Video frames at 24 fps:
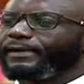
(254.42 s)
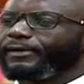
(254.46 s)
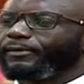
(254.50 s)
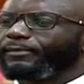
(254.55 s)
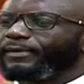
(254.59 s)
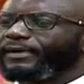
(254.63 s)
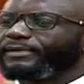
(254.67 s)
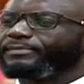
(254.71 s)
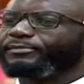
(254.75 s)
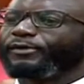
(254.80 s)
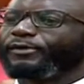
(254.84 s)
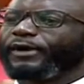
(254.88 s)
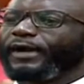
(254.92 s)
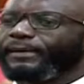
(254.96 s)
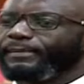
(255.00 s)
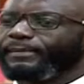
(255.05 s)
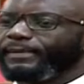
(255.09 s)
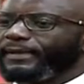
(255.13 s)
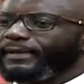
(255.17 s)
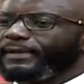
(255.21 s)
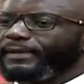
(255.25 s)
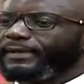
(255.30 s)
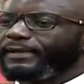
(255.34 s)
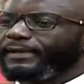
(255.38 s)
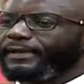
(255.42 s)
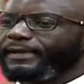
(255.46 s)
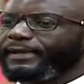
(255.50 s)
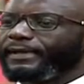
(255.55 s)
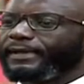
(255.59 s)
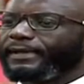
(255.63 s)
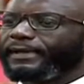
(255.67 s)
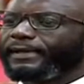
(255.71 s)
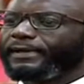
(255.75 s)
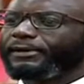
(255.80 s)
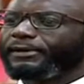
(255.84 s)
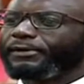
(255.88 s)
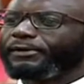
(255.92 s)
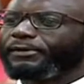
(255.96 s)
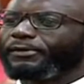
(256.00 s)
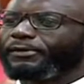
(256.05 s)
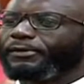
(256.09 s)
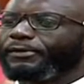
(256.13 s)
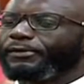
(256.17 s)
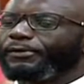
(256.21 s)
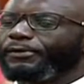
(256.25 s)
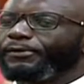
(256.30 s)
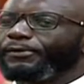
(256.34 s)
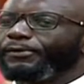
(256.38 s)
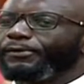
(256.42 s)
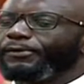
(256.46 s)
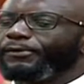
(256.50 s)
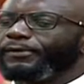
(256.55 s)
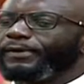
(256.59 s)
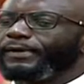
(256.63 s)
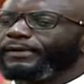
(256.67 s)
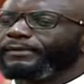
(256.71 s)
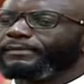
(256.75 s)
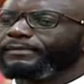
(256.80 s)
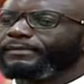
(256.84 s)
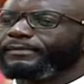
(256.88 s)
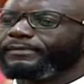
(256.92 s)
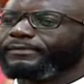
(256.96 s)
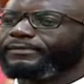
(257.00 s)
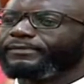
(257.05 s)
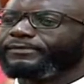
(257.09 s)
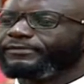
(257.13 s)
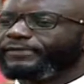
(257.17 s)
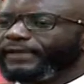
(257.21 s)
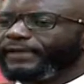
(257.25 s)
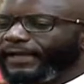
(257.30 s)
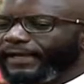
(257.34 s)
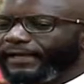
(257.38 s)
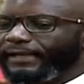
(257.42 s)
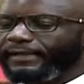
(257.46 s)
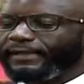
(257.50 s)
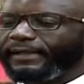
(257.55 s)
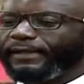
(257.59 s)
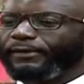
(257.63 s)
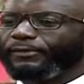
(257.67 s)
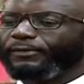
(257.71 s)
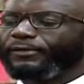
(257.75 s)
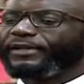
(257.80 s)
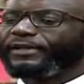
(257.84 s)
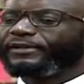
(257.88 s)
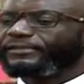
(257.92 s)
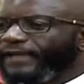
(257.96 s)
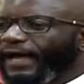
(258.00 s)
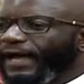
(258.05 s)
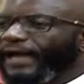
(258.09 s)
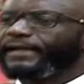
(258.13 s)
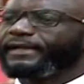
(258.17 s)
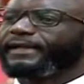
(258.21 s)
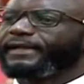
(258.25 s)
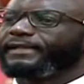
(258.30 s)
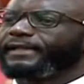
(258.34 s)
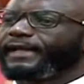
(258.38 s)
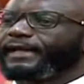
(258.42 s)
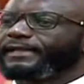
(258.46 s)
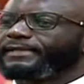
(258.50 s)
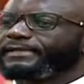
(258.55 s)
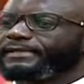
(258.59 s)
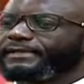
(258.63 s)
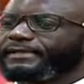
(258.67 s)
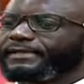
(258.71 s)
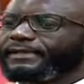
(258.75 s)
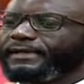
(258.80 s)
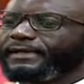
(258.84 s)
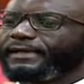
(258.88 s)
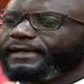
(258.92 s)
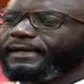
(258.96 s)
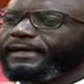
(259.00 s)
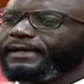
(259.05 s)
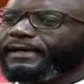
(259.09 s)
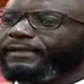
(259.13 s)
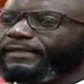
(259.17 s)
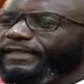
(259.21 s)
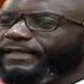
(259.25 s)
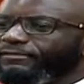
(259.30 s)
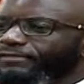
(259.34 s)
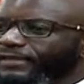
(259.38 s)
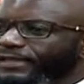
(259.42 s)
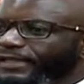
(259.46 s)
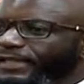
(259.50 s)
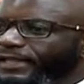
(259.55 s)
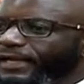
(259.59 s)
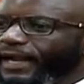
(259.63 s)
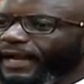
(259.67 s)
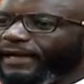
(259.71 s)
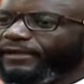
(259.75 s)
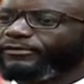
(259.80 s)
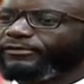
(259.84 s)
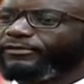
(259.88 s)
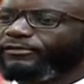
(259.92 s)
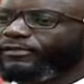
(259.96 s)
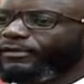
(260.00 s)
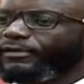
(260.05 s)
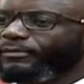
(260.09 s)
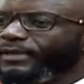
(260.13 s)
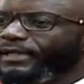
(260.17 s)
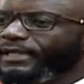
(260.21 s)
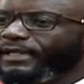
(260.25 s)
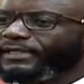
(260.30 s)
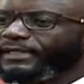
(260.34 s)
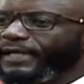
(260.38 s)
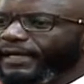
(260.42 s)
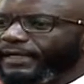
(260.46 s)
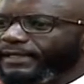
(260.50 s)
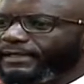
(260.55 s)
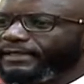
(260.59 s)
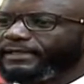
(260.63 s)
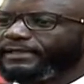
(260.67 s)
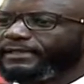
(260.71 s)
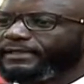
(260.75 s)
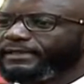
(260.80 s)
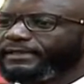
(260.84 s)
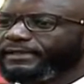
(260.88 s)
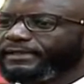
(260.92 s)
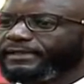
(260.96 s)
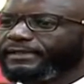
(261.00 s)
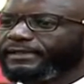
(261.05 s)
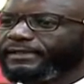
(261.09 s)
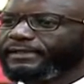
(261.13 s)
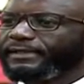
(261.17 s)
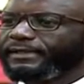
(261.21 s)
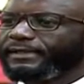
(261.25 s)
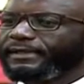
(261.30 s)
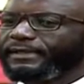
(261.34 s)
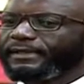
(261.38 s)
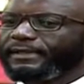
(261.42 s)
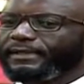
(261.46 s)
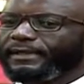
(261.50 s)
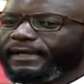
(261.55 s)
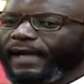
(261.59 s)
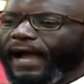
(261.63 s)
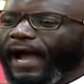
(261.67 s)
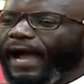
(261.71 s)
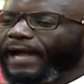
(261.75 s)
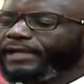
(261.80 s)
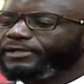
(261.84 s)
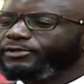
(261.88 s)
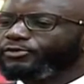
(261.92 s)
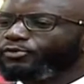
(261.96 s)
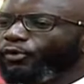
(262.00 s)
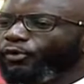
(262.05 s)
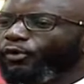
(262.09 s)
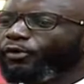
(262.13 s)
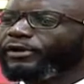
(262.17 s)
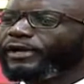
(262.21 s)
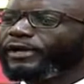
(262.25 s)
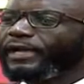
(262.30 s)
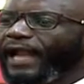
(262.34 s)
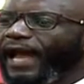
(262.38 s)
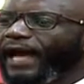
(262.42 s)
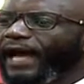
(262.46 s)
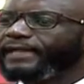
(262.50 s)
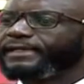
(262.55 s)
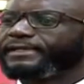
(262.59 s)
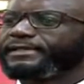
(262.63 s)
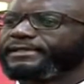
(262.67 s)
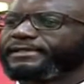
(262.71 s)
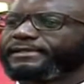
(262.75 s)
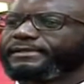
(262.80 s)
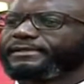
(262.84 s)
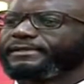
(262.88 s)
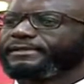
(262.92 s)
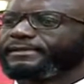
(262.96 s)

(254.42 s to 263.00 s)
Robert Mugabe, who decided that the veterans of the military had to own land.